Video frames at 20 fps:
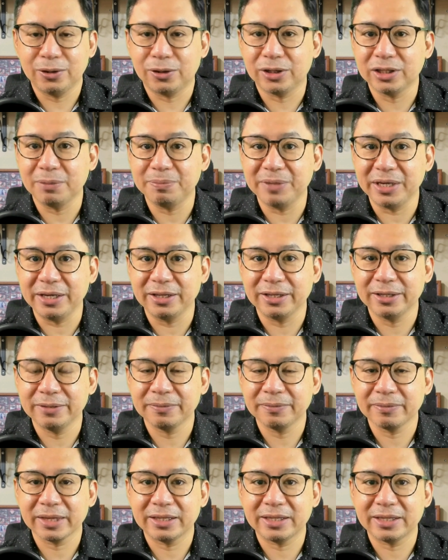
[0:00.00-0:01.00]
On appeal,
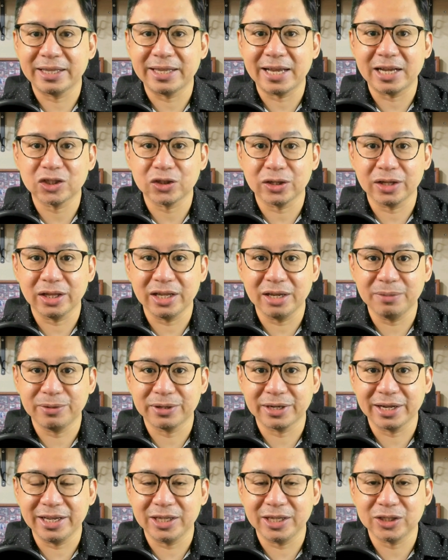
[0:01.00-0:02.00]
the National
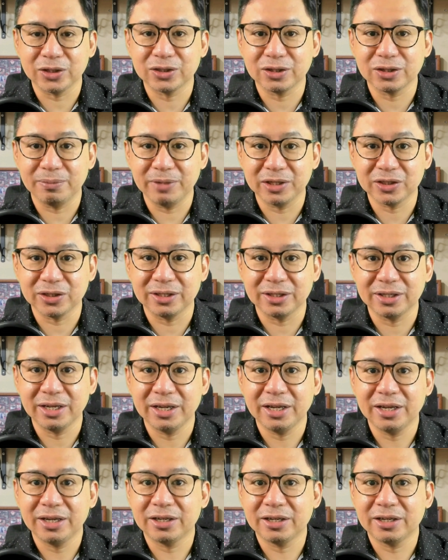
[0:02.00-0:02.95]
Labor Relations Commission